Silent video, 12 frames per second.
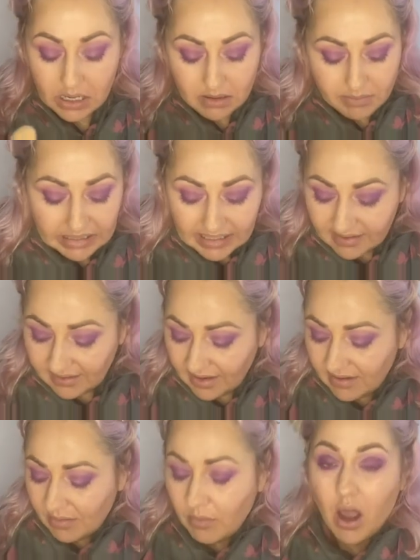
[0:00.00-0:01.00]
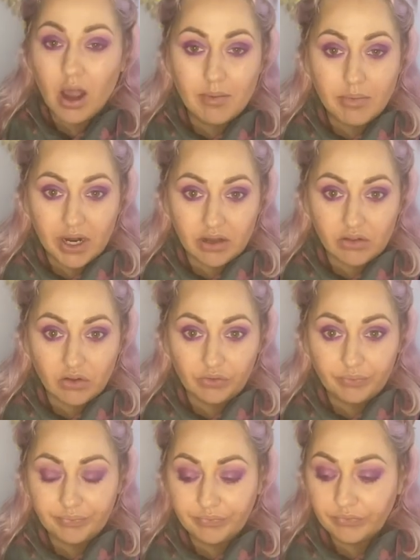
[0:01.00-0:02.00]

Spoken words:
but let's get some eyebrows on.